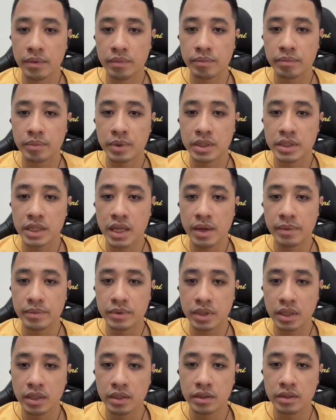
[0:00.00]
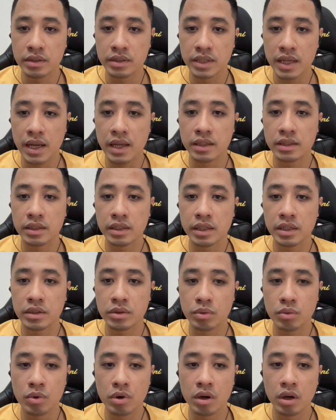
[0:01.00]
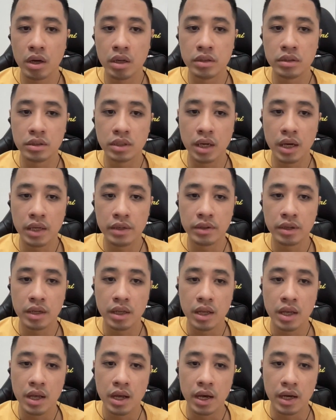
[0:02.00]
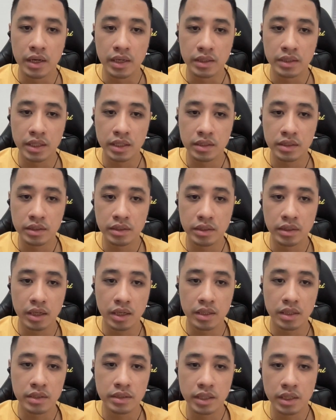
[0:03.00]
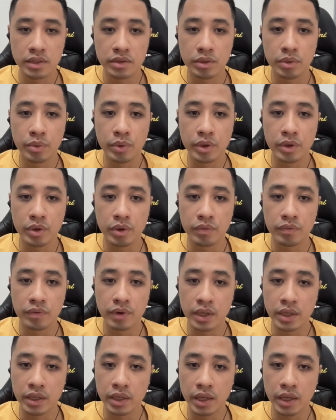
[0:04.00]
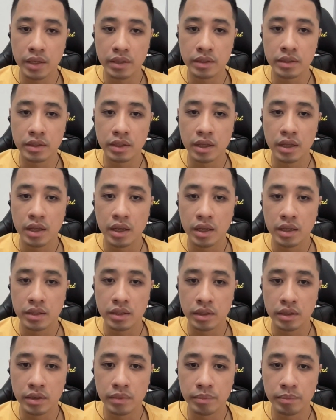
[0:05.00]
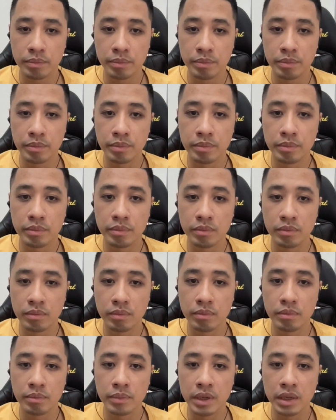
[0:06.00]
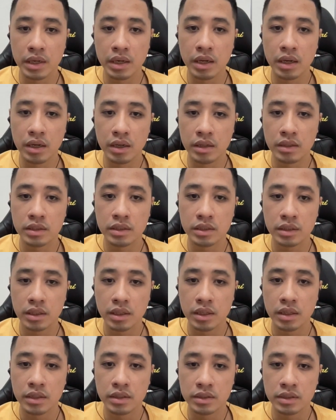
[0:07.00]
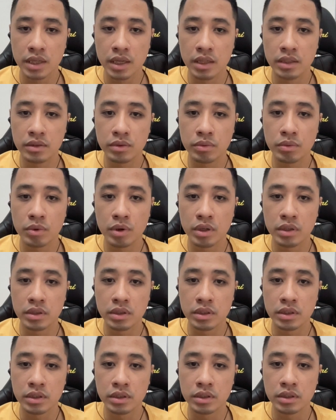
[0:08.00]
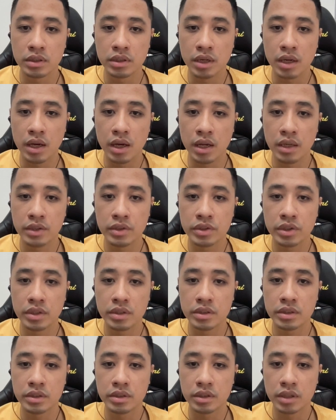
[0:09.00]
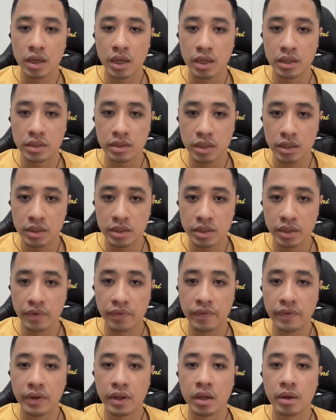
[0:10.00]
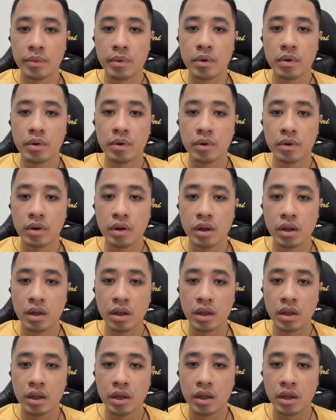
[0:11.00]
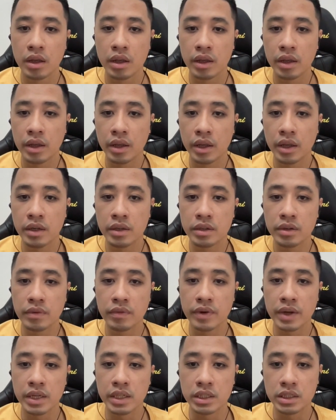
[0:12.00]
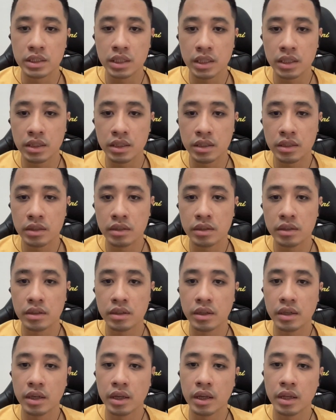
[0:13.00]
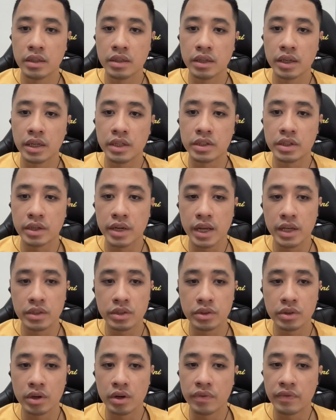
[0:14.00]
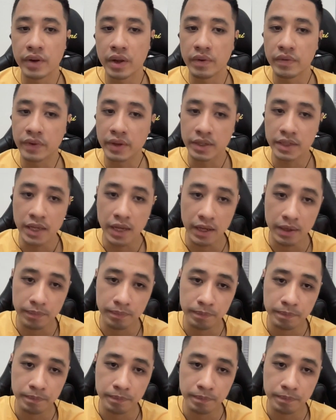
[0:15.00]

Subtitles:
perception that it was an unnecessary conflict and the belief that was the unjustifiable intervention in the international affairs of Vietnam.